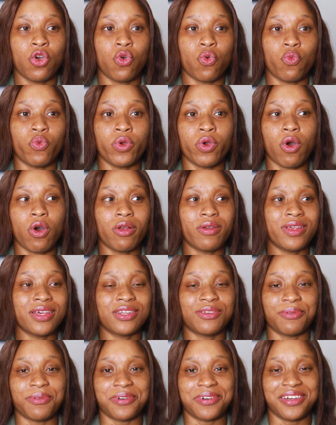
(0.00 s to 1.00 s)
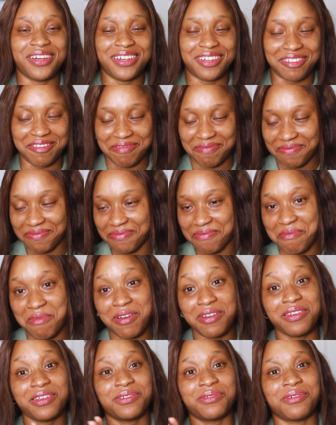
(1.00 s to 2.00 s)
We always want
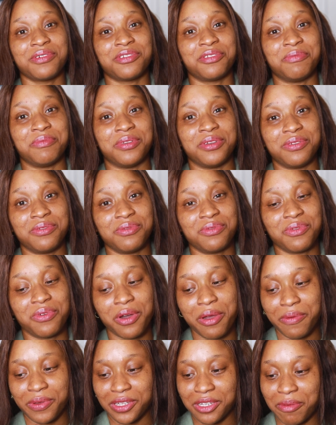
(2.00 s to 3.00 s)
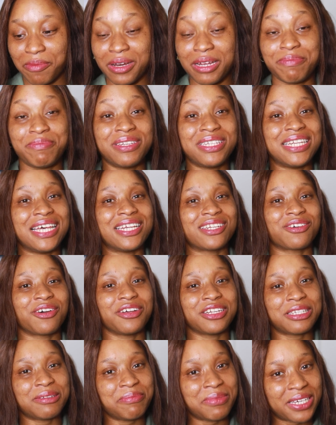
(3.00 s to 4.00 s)
to be going with somebody. Please
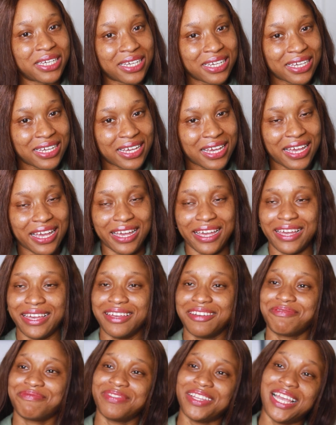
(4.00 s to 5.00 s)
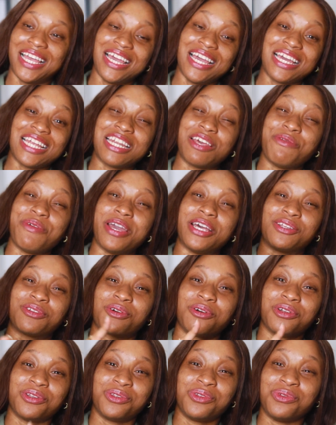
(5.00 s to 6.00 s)
escort me. We
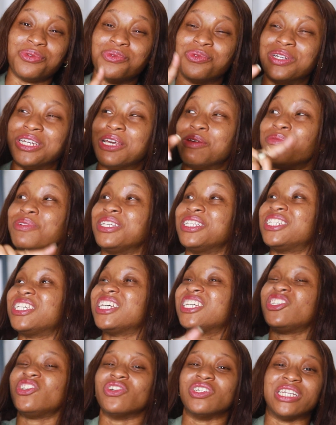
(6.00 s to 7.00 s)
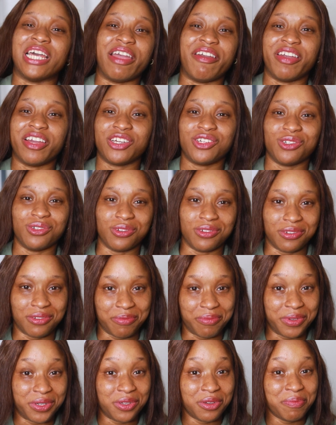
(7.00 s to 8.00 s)
escort you, they will change your direction.
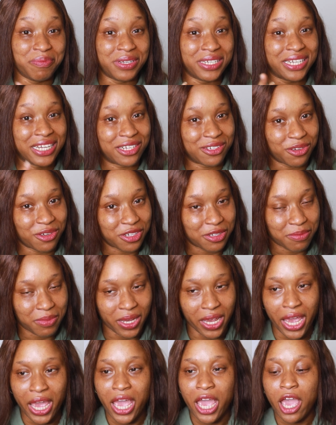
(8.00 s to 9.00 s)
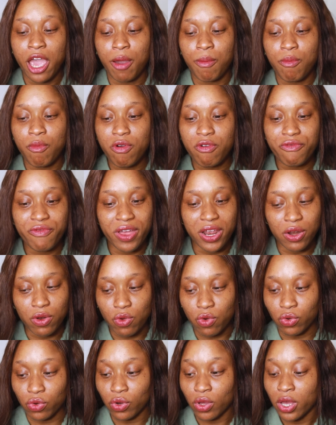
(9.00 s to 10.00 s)
Within, please escort me. Move
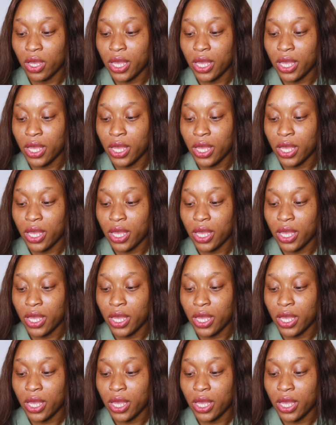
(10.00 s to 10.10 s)
alone.